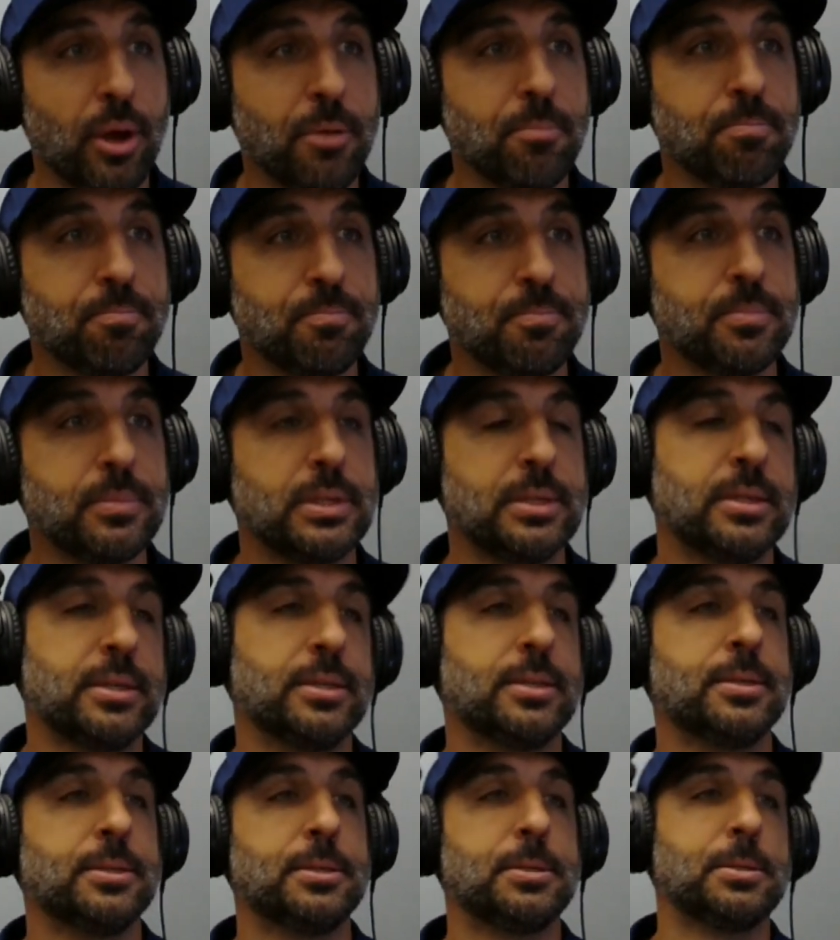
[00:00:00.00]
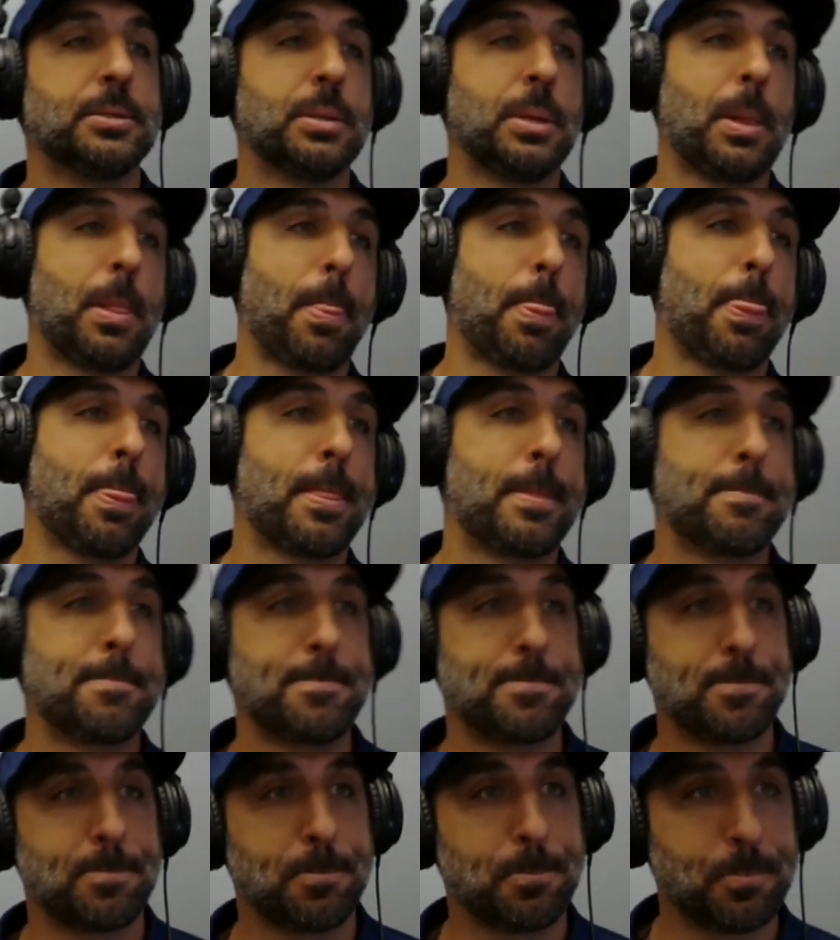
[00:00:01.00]
Yeah. Well, you've just teed up a great
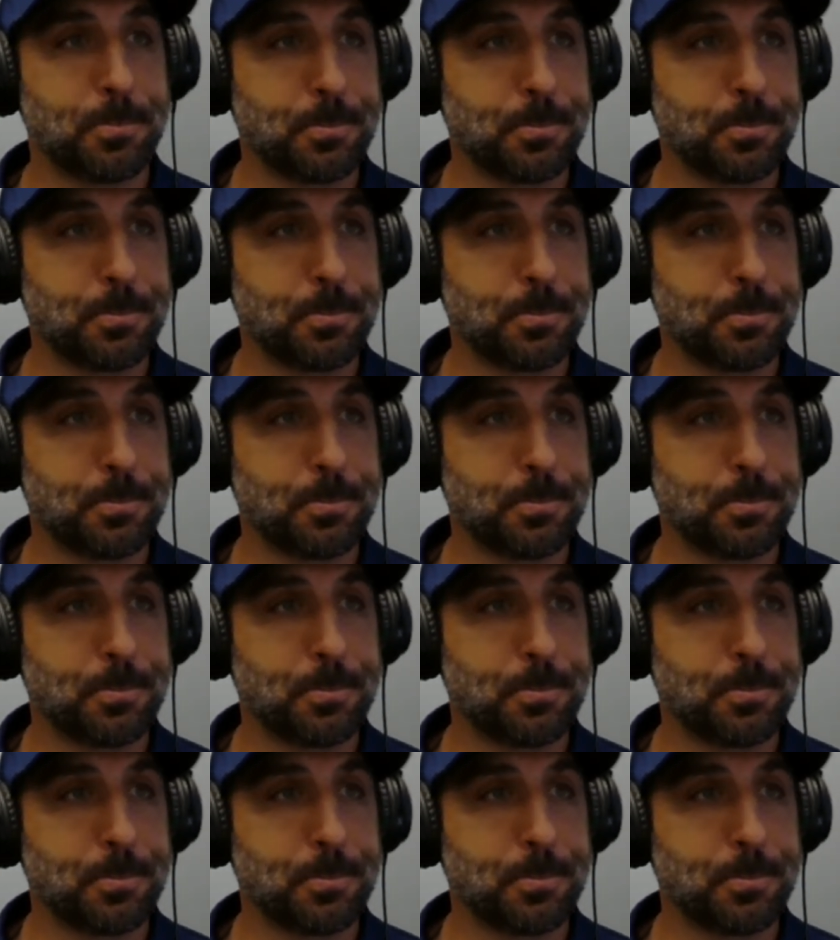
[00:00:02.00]
segue here. We